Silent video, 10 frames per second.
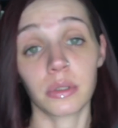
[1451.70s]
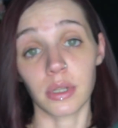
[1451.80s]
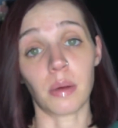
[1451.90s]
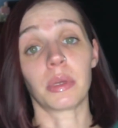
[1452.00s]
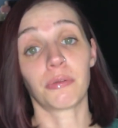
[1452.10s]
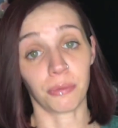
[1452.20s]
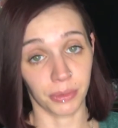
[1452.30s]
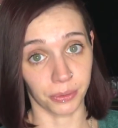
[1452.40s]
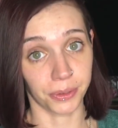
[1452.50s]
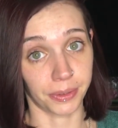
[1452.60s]
stop me from
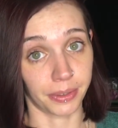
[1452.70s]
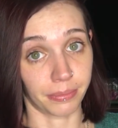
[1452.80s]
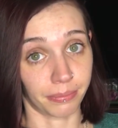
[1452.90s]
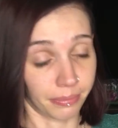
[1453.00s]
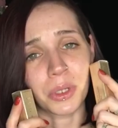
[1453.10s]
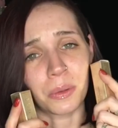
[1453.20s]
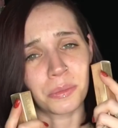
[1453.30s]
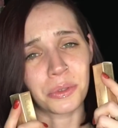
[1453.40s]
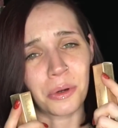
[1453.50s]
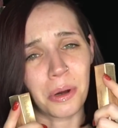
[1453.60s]
using it.
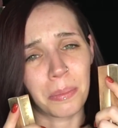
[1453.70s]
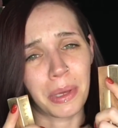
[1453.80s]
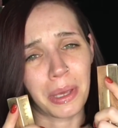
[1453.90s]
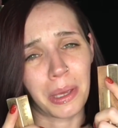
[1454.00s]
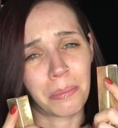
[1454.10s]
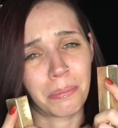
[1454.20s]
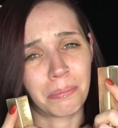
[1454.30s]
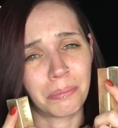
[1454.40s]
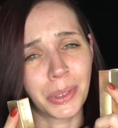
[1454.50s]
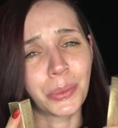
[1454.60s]
I'm sorry, babe.
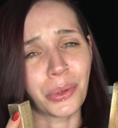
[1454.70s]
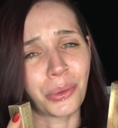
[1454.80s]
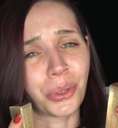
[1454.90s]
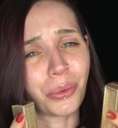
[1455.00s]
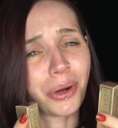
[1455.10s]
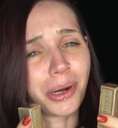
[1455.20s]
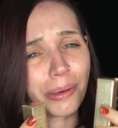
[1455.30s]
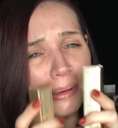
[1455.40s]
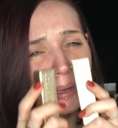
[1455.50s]
You know who you are.